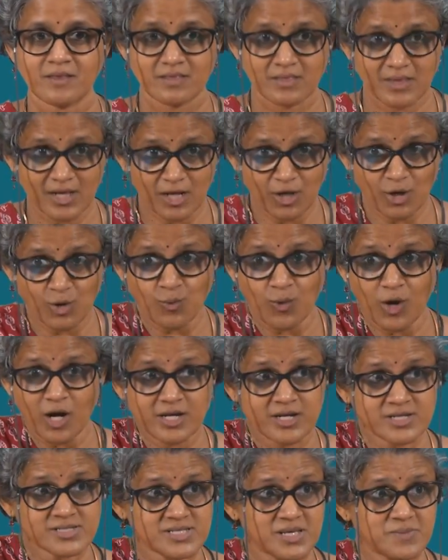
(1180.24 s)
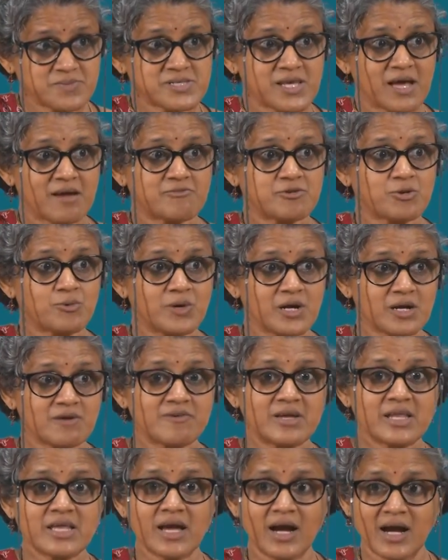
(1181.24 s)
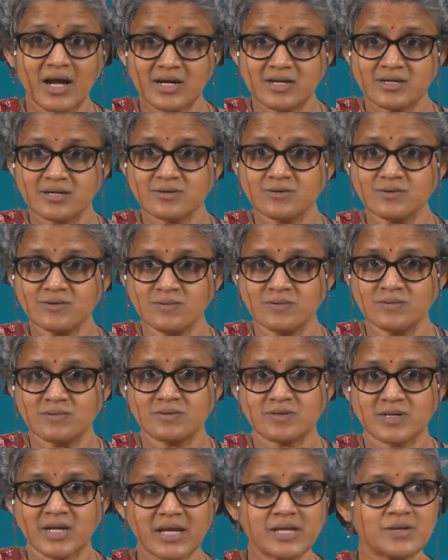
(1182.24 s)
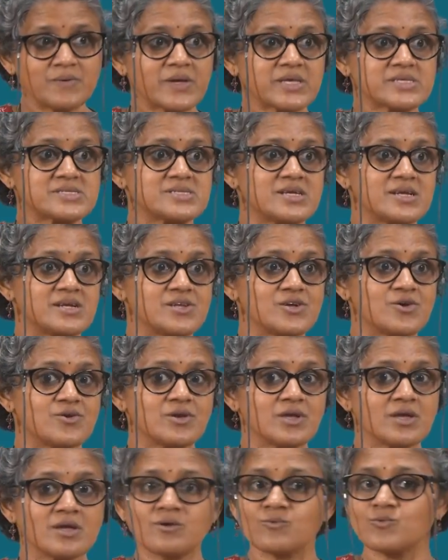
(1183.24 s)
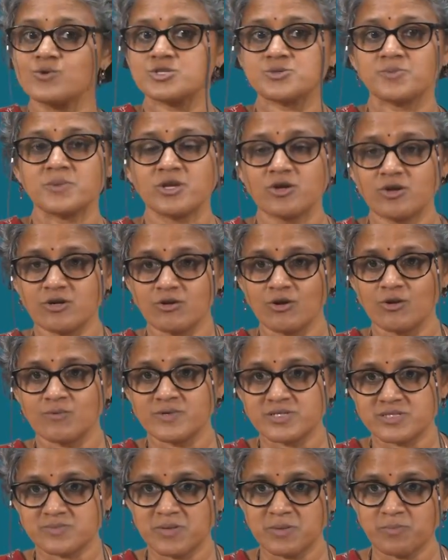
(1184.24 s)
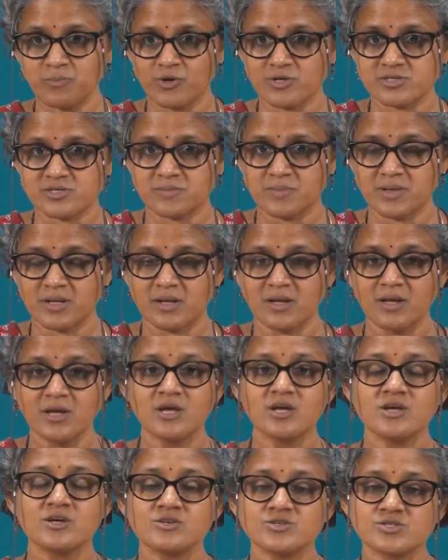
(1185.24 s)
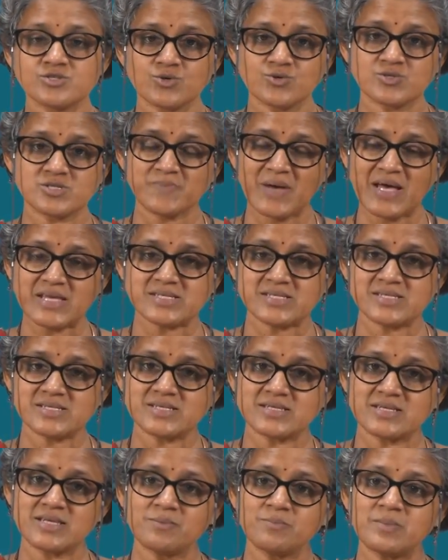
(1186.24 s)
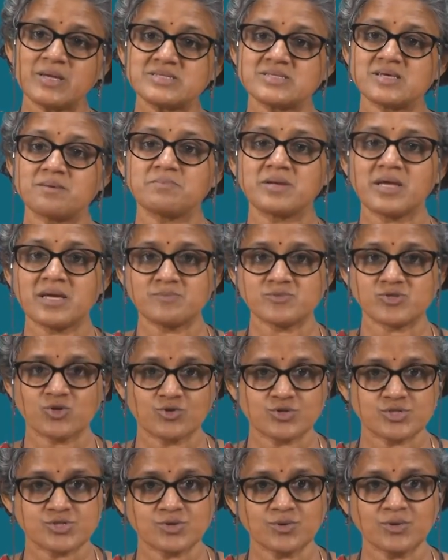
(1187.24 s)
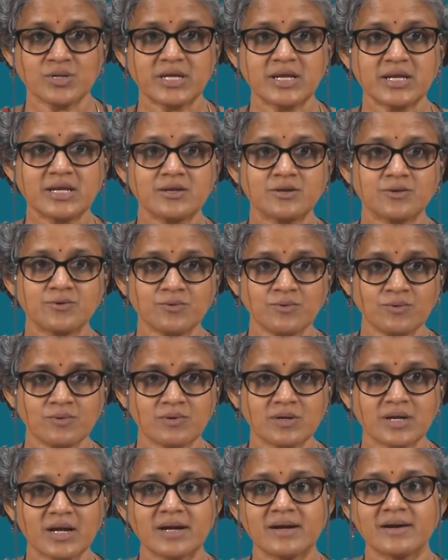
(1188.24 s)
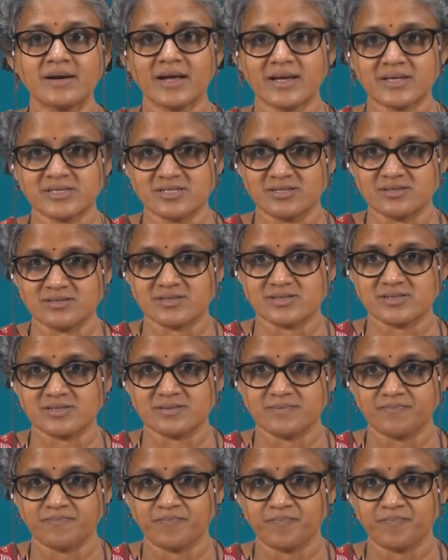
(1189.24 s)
then your quadriceps have to work very hard to try to extend your knee which may not always be possible. So, spasticity may sometimes also lead to contractures